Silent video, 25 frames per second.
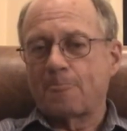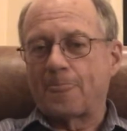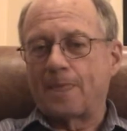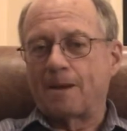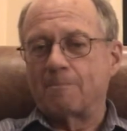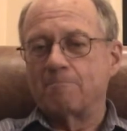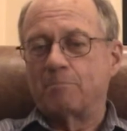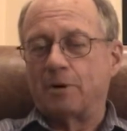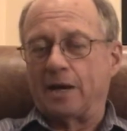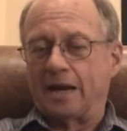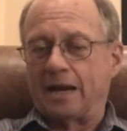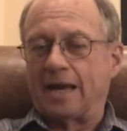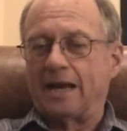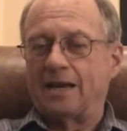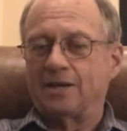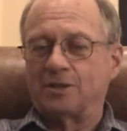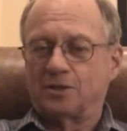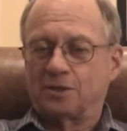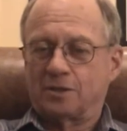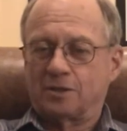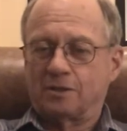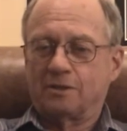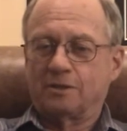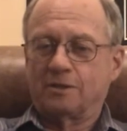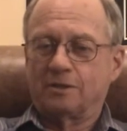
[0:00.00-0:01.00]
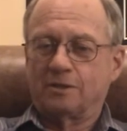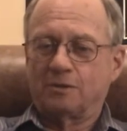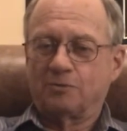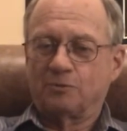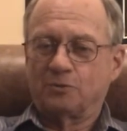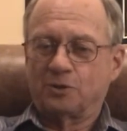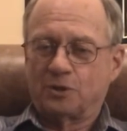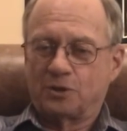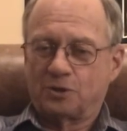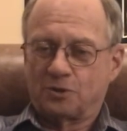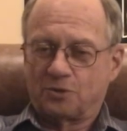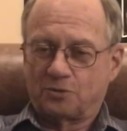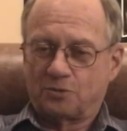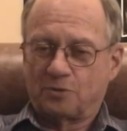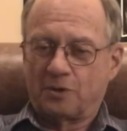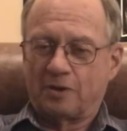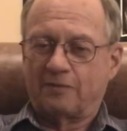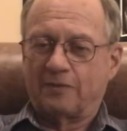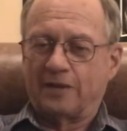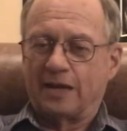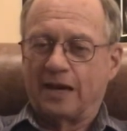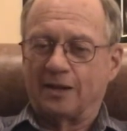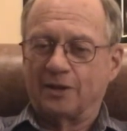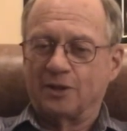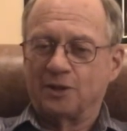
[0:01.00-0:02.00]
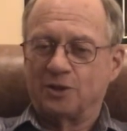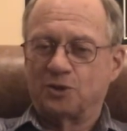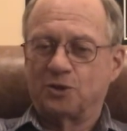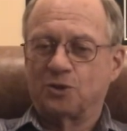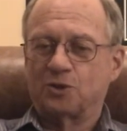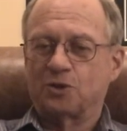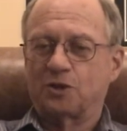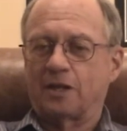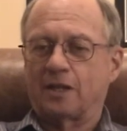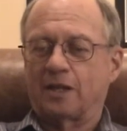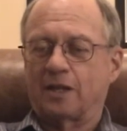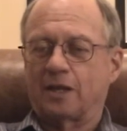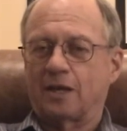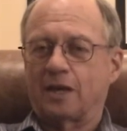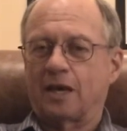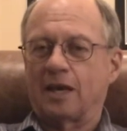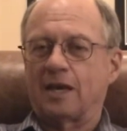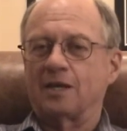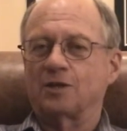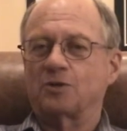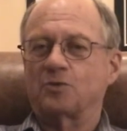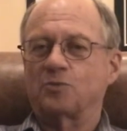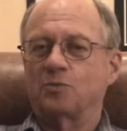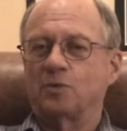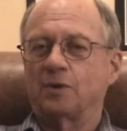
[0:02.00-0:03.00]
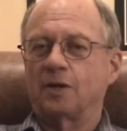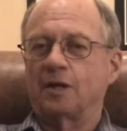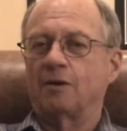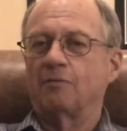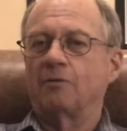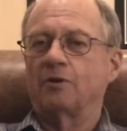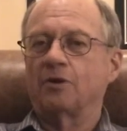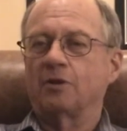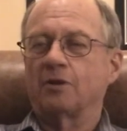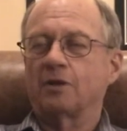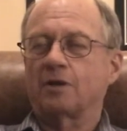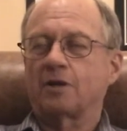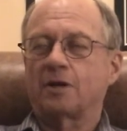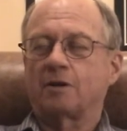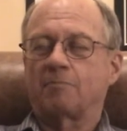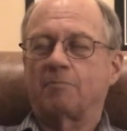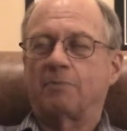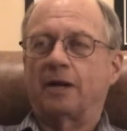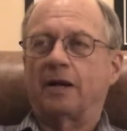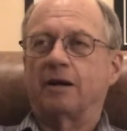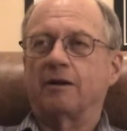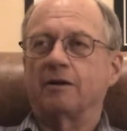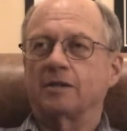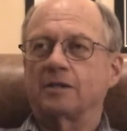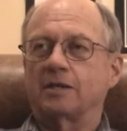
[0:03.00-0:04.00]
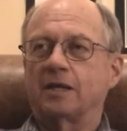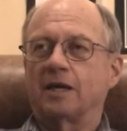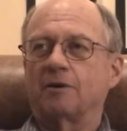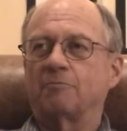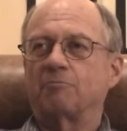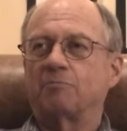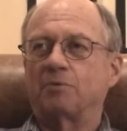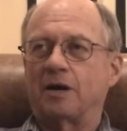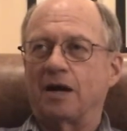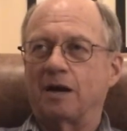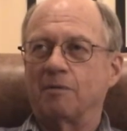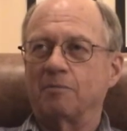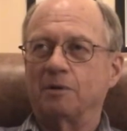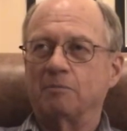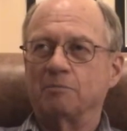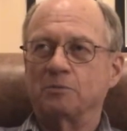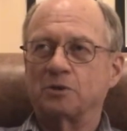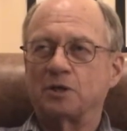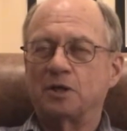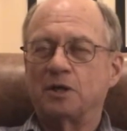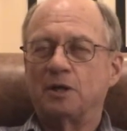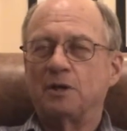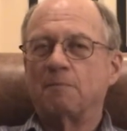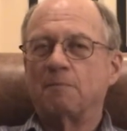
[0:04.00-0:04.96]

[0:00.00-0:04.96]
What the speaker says: But as we found is usually the case, whenever the competitors had problems,